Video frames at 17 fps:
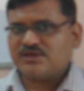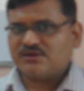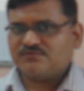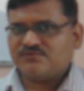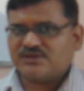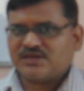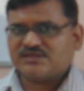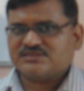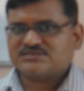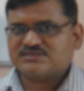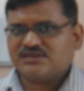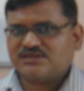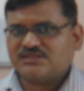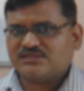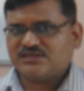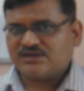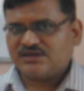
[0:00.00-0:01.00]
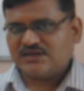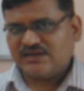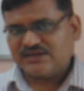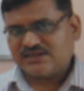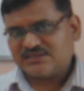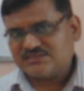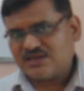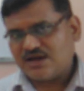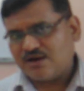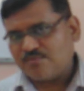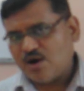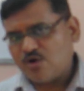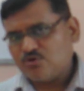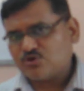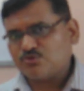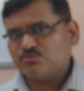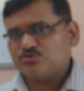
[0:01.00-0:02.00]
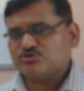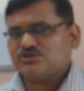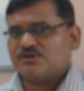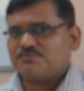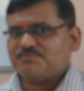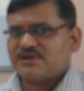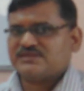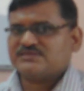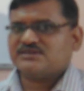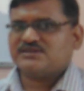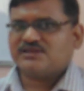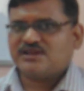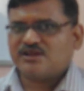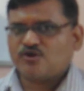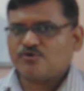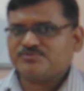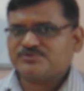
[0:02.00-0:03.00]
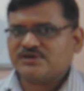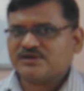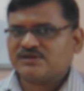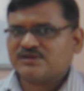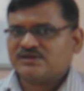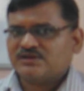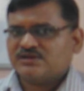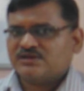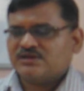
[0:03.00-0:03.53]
then we can say that it is the amount of motion present in an object.